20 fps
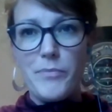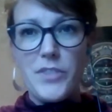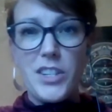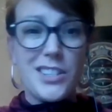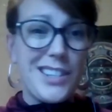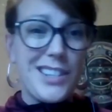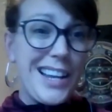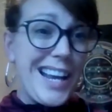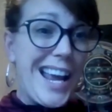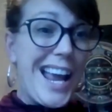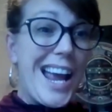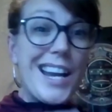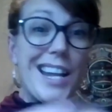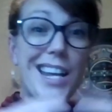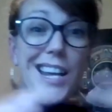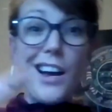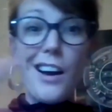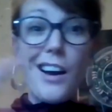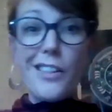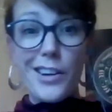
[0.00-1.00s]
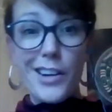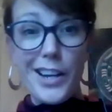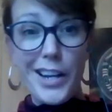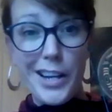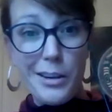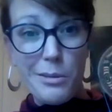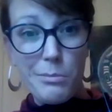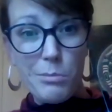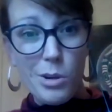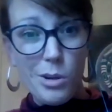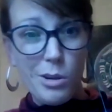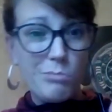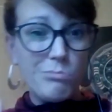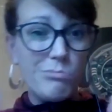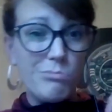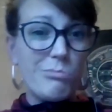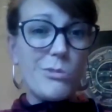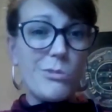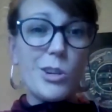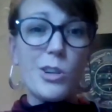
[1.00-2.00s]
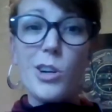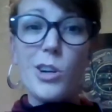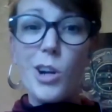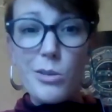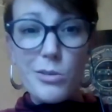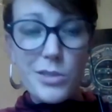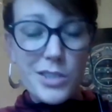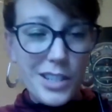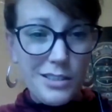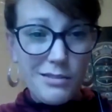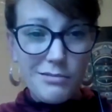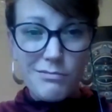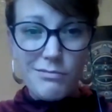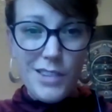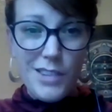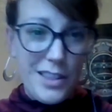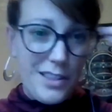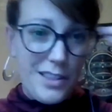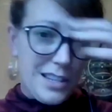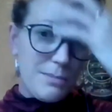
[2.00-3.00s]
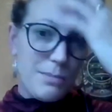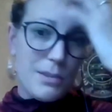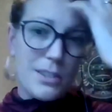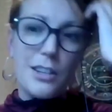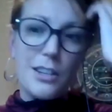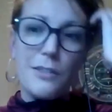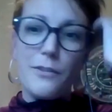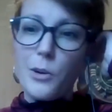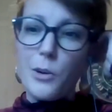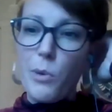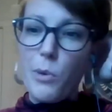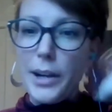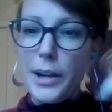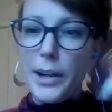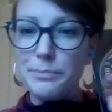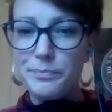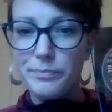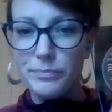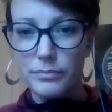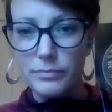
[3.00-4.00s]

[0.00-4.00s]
Just like any other animal grows in this specific way.